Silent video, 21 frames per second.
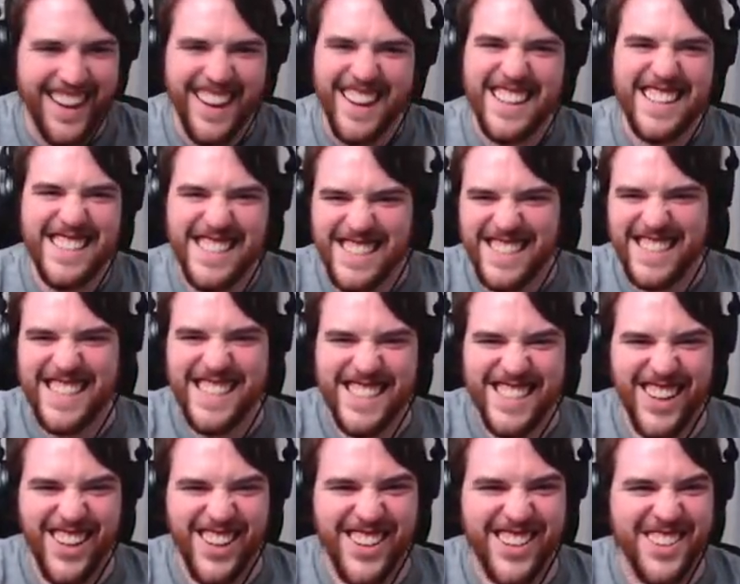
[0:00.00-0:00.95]
Oh, they
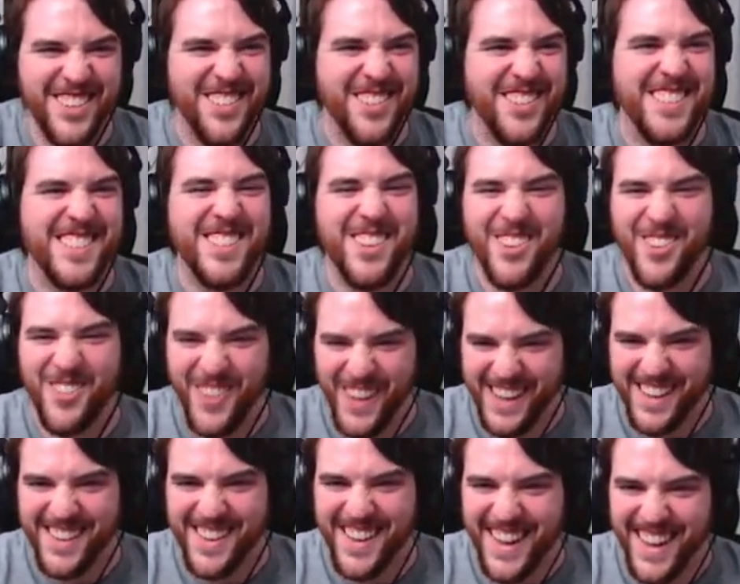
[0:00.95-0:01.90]
saw through it so
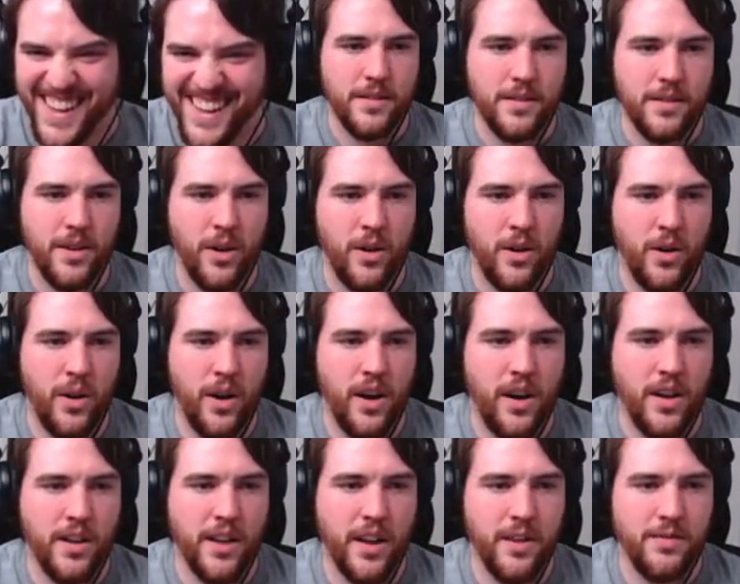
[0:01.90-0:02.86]
quickly. Oh,
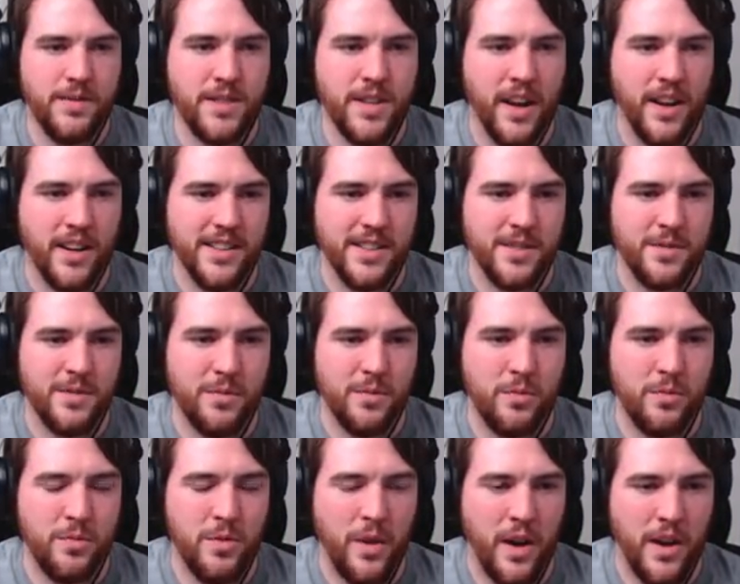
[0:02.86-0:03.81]
all I've done is
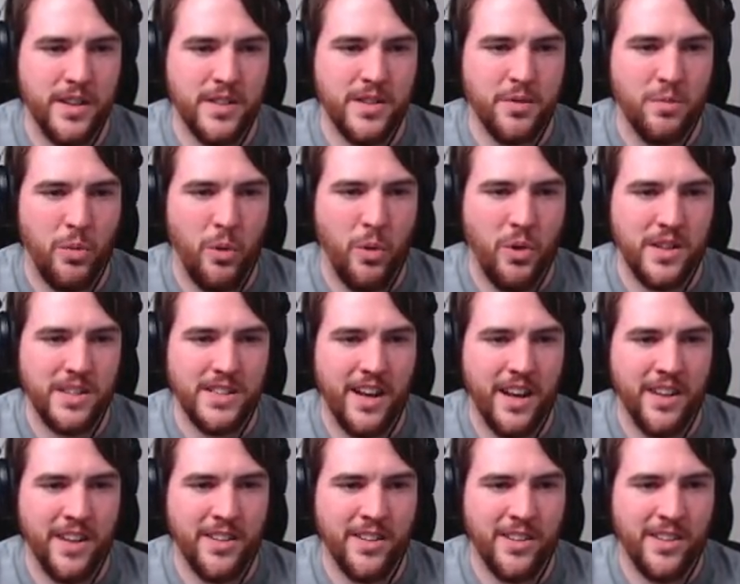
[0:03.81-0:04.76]
run towards
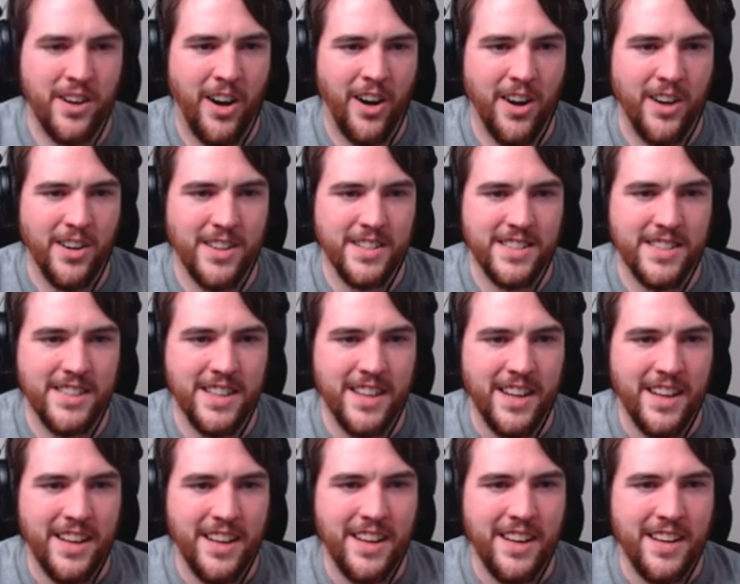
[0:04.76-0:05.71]
other guards.
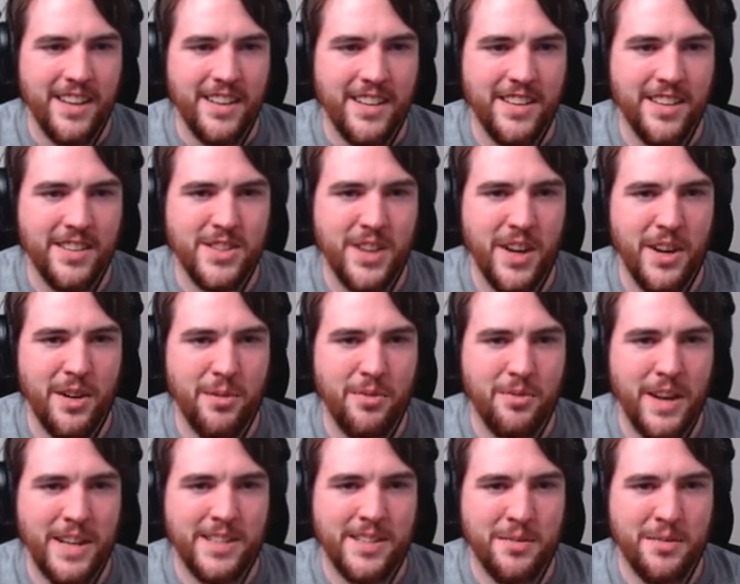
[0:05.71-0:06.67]
They're trying to
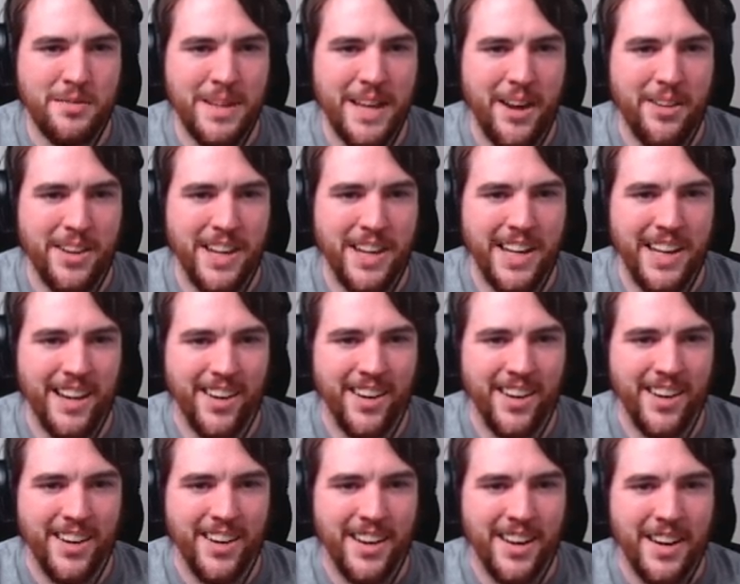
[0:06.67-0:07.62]
wrestle me out of
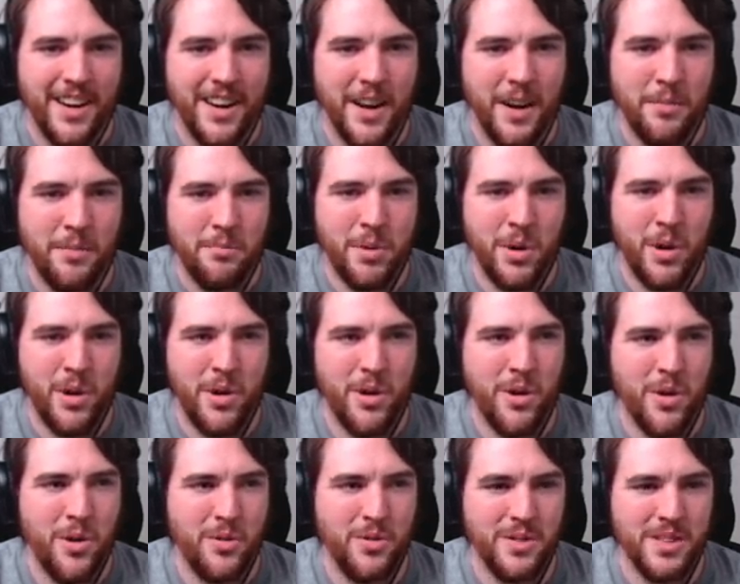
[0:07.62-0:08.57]
here. I'm
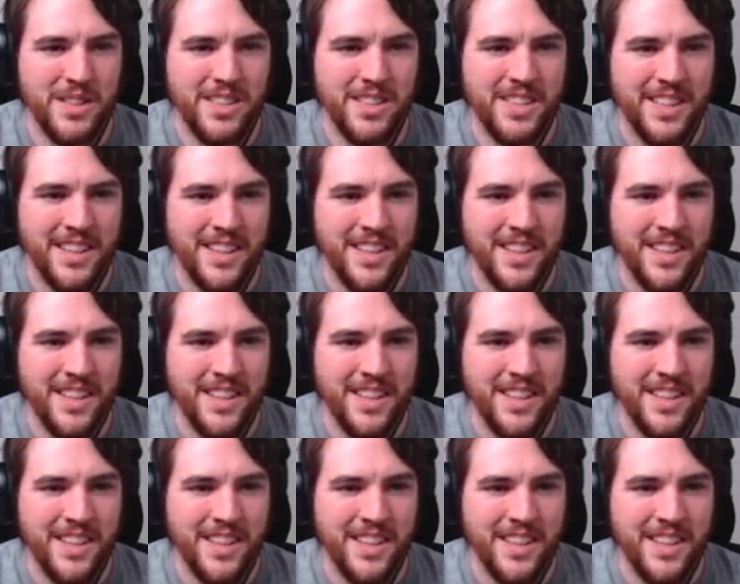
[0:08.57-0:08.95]
boned.